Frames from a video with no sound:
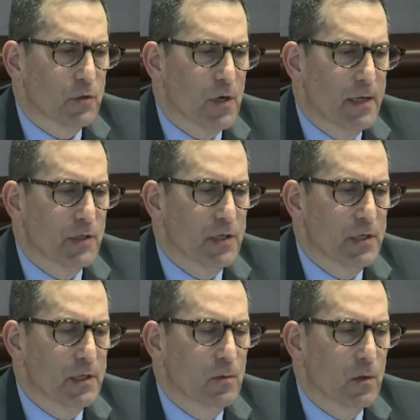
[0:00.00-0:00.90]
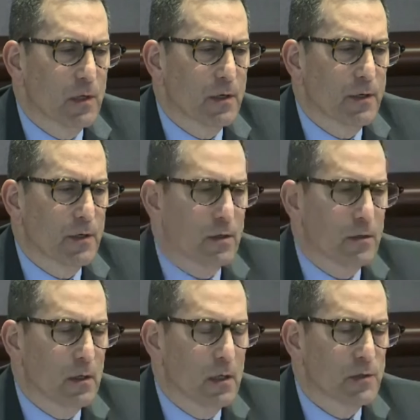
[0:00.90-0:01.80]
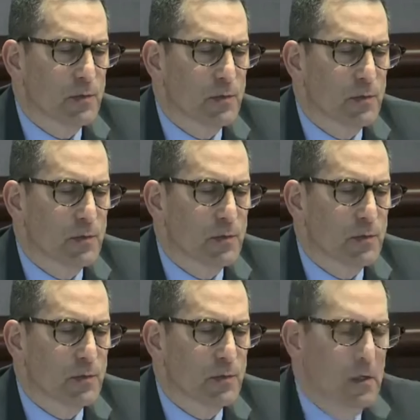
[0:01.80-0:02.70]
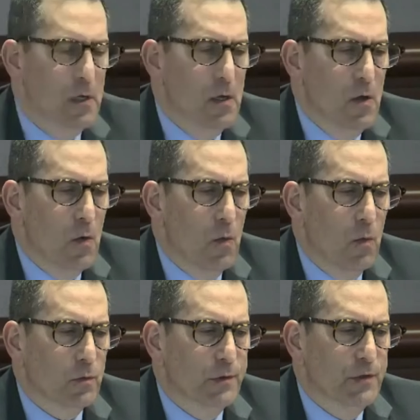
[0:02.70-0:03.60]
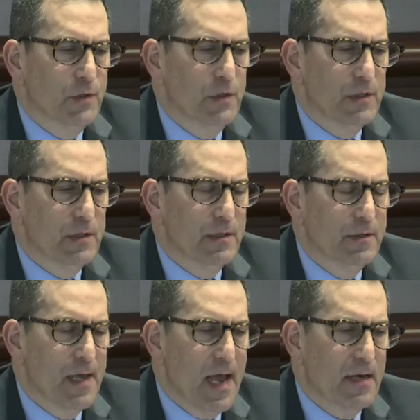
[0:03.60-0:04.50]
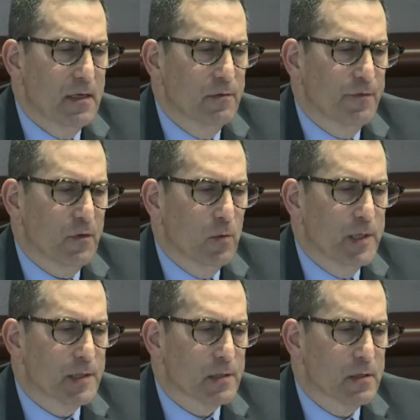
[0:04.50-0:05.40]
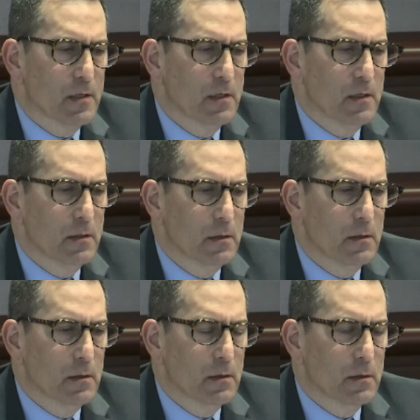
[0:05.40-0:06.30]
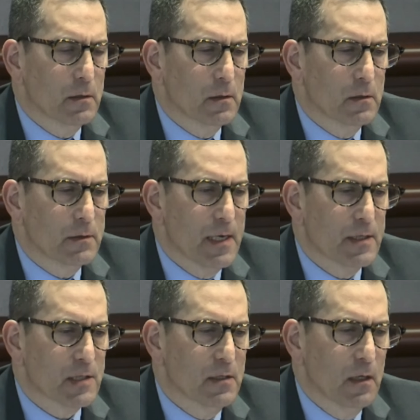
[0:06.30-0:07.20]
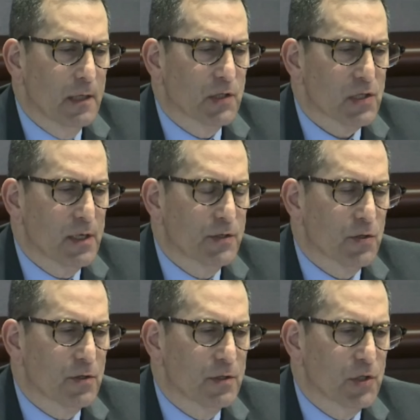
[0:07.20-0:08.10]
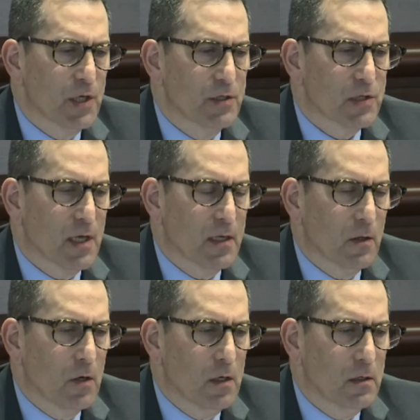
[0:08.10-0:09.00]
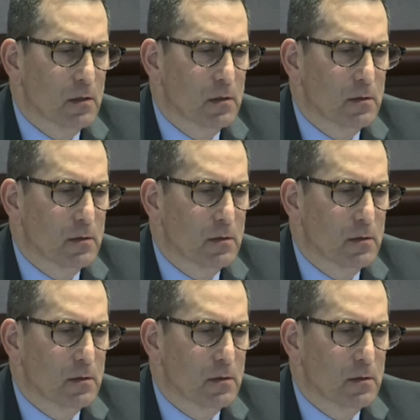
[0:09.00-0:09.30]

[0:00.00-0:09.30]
tragedy where your husband was killed, did that influence the Tennessee legislature to change that law?